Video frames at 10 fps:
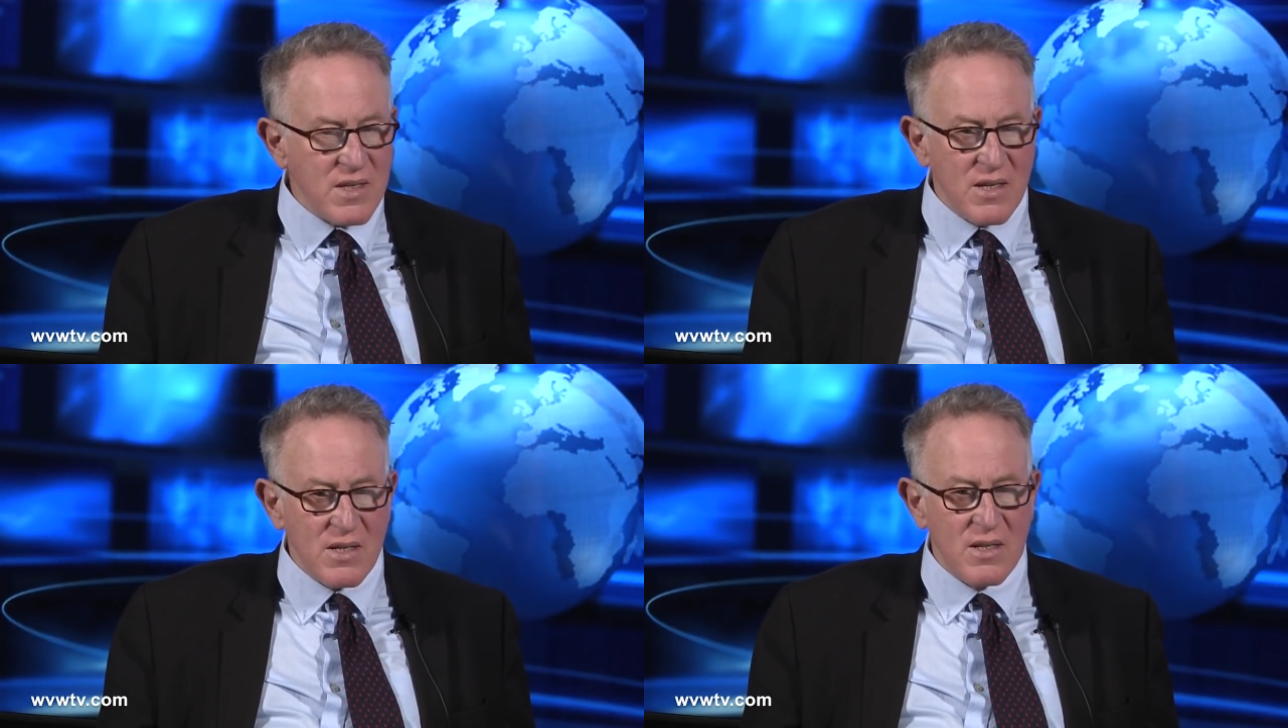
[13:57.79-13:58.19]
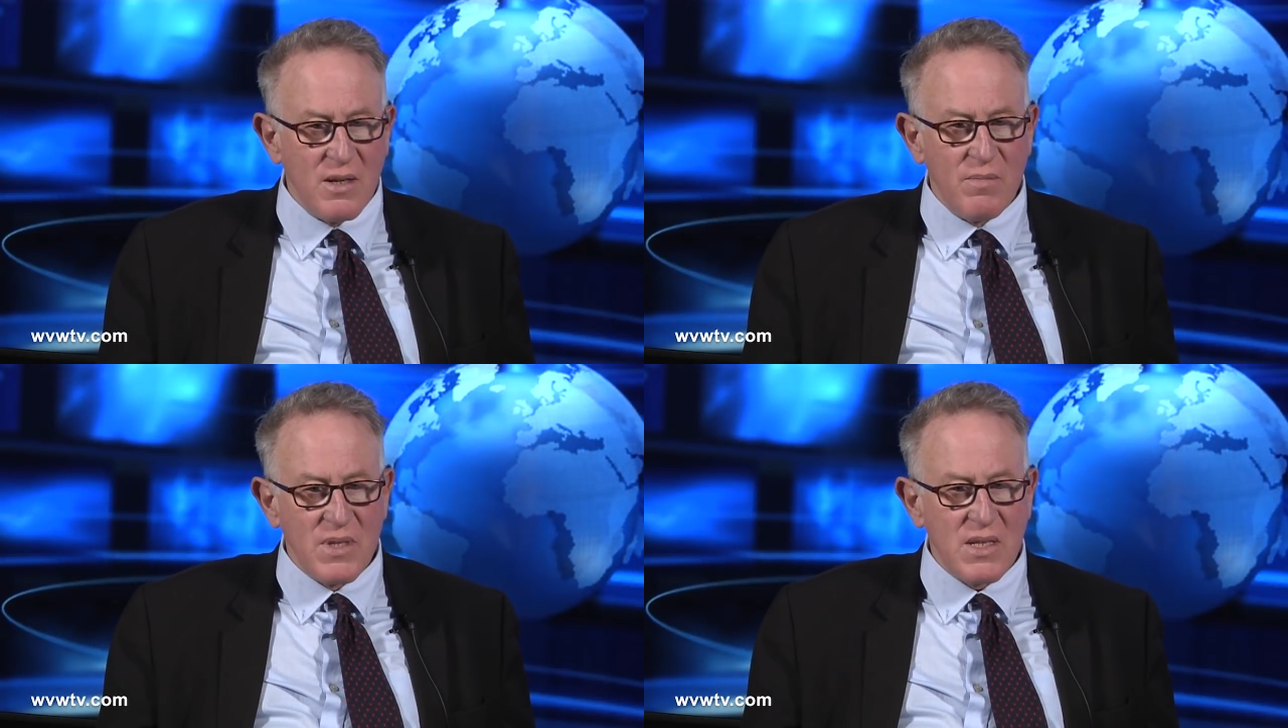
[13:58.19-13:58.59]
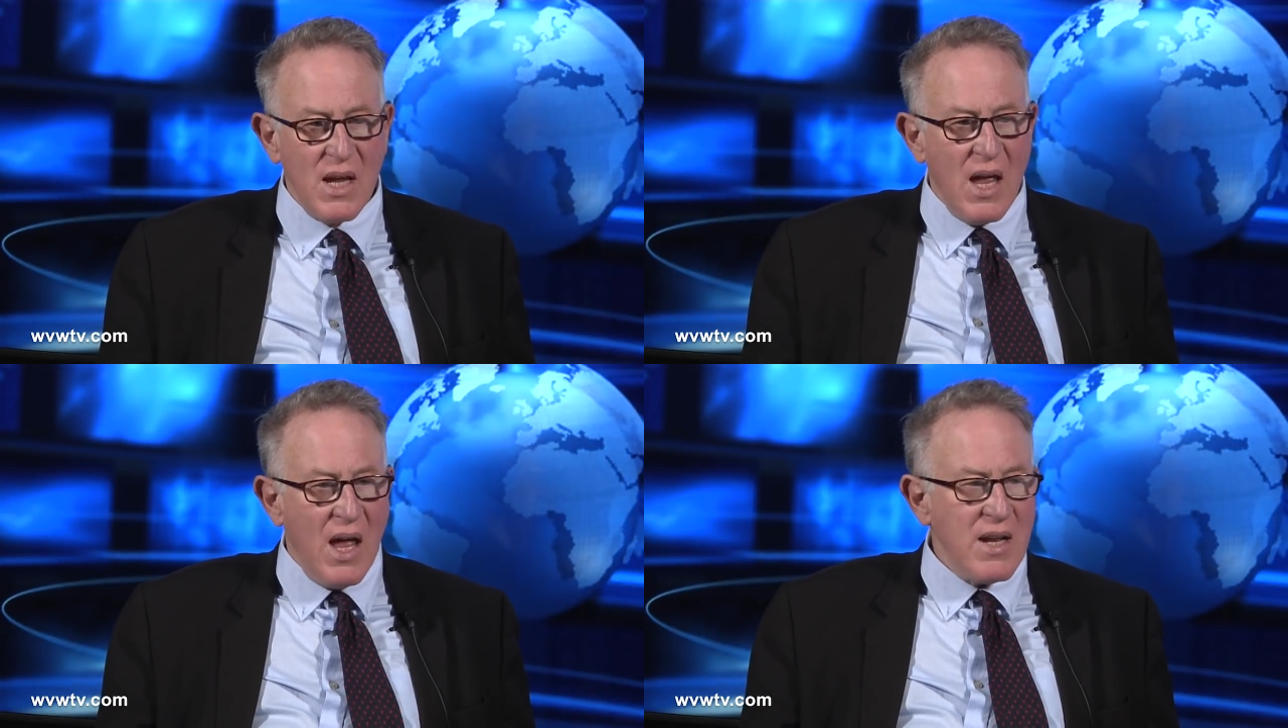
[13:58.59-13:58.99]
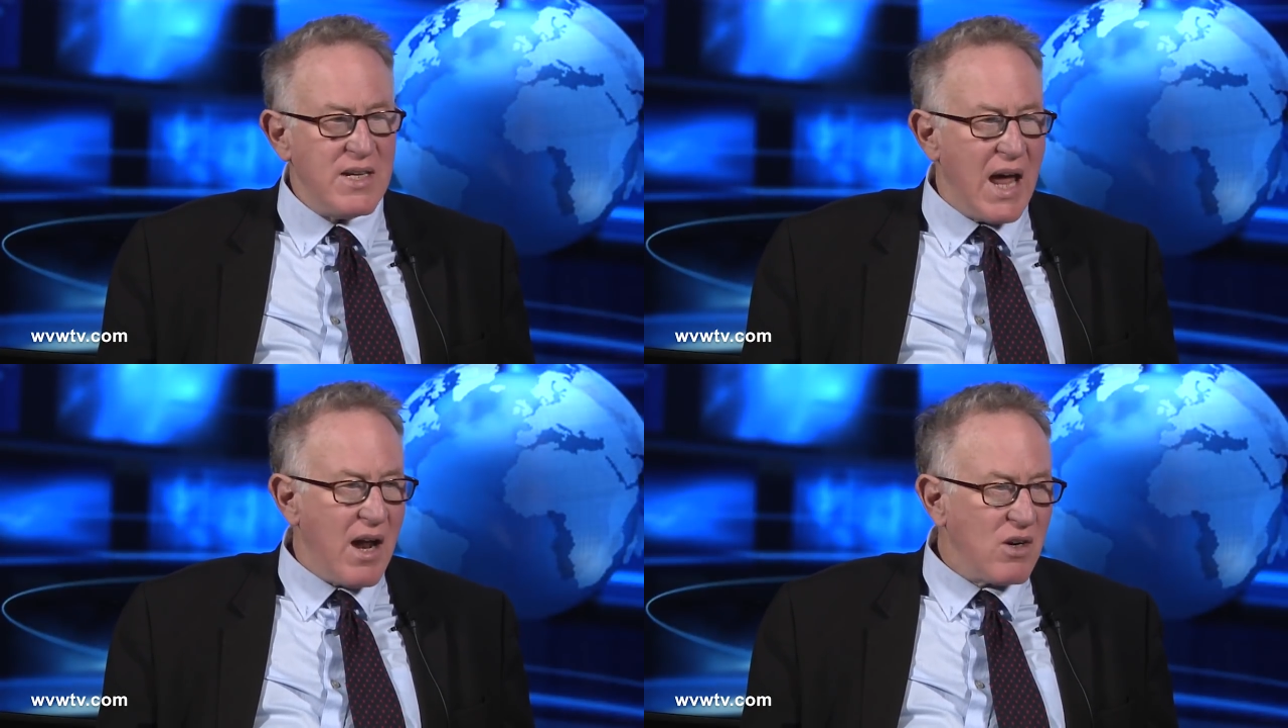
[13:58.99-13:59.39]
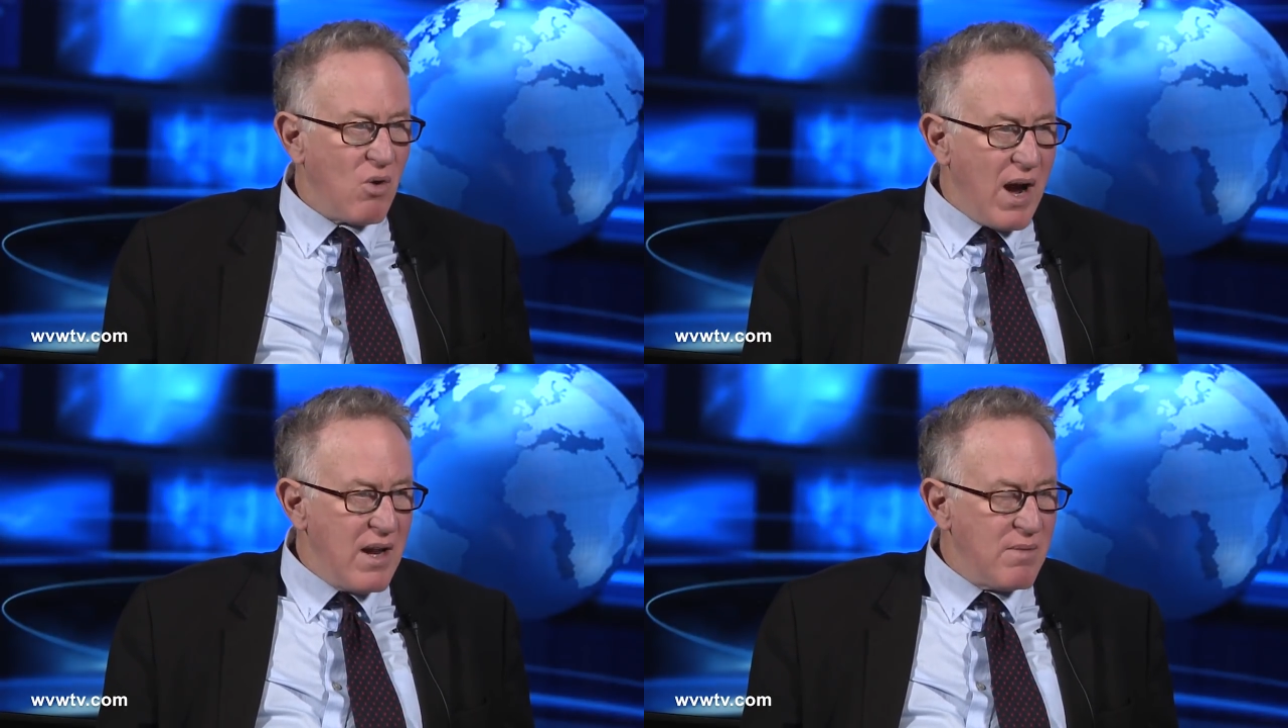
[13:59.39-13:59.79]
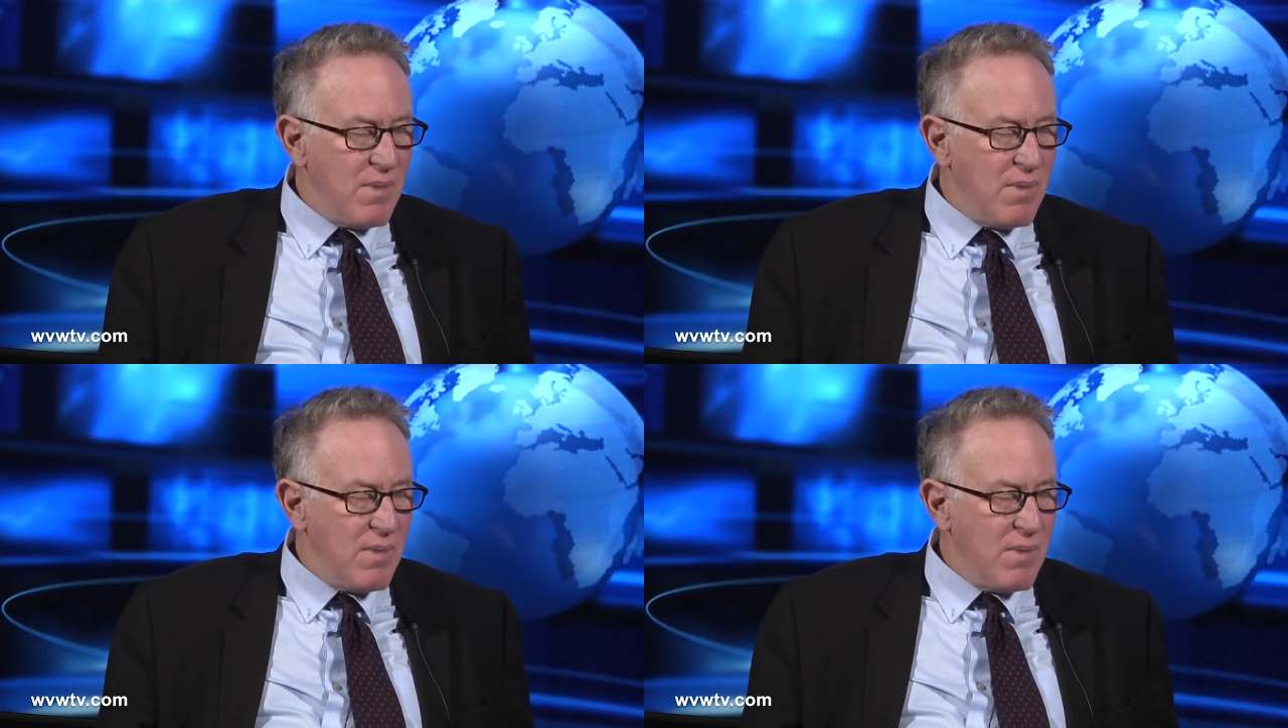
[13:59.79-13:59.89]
systems, downgraded